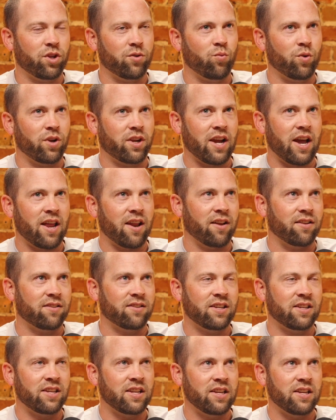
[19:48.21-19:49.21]
We kind of
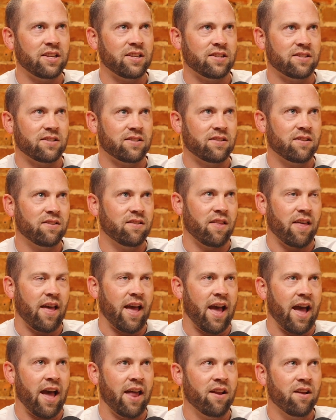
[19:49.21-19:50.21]
teased
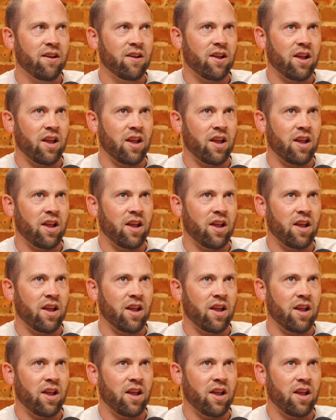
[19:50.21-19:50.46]
that.